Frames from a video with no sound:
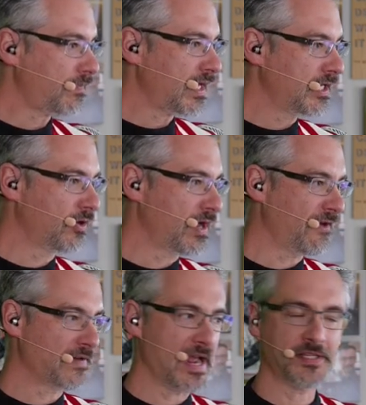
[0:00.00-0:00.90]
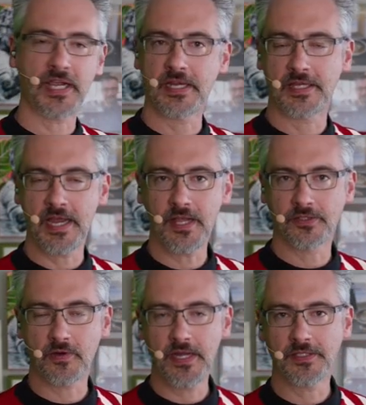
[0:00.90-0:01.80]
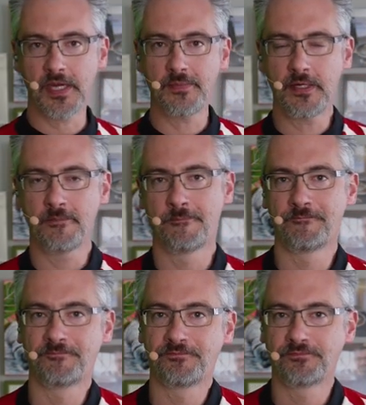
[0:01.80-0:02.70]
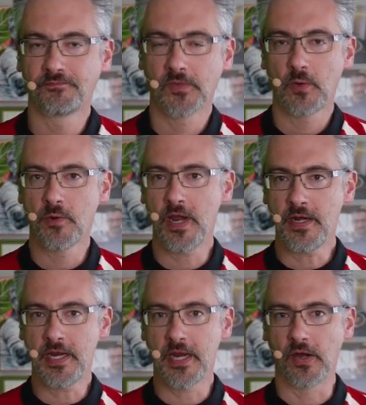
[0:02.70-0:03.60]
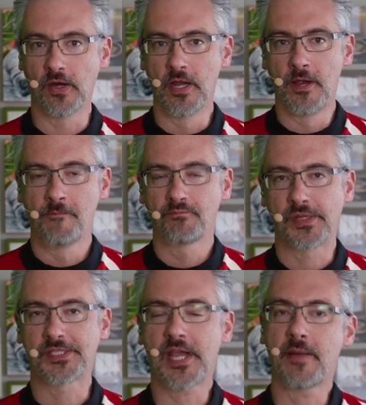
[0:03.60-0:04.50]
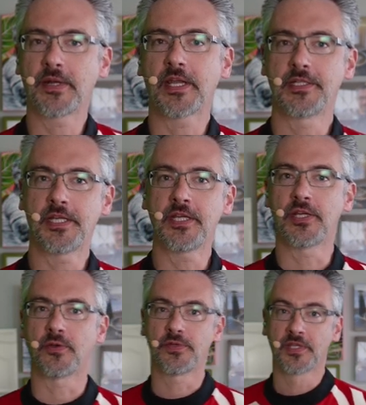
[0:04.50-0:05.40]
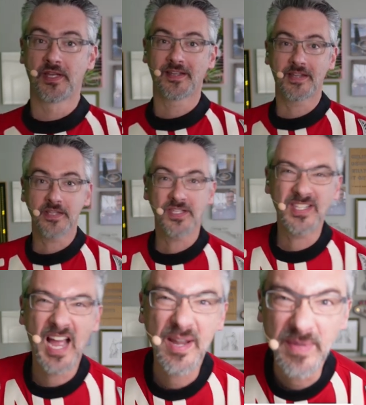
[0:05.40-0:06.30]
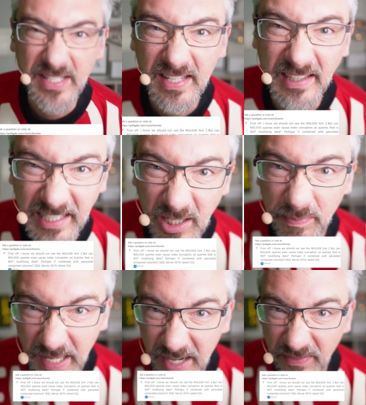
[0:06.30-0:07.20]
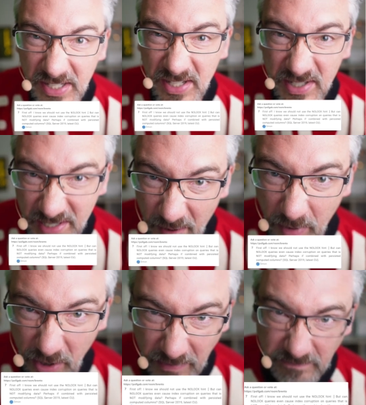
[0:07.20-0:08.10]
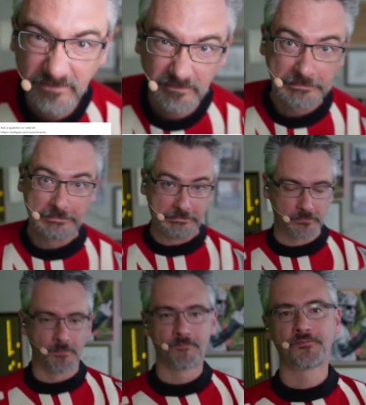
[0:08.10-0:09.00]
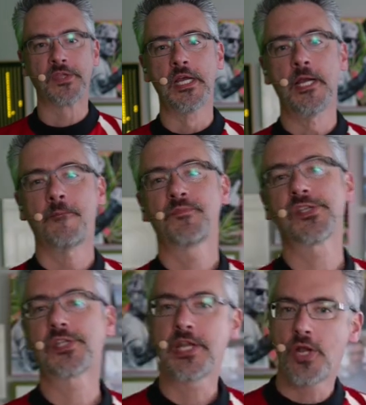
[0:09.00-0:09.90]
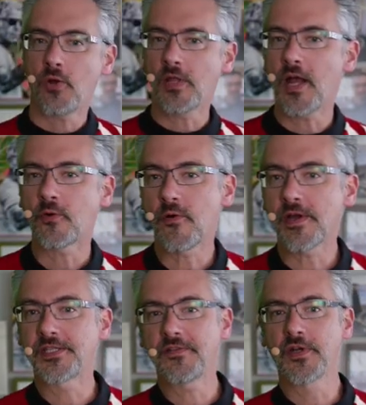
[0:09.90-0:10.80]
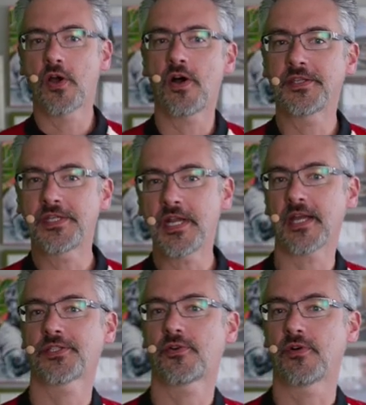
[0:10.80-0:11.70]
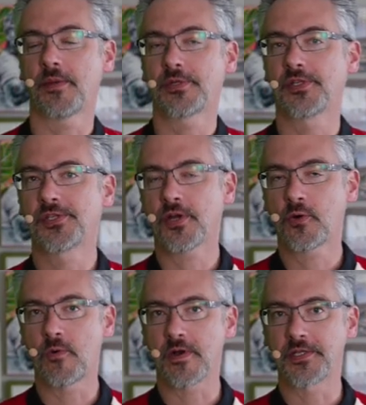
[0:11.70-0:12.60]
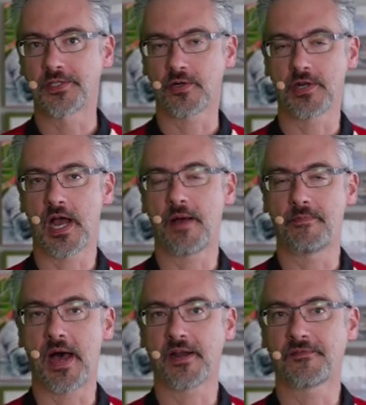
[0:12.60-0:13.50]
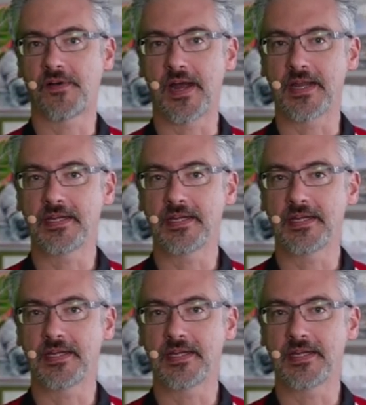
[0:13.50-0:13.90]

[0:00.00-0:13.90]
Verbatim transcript: You don't have to ask anything else, right, Simon? We're done here. But Simon continues, because Simon's a little bit of a stubborn. says, can no lock queries even cause index corruptions on queries that are not modifying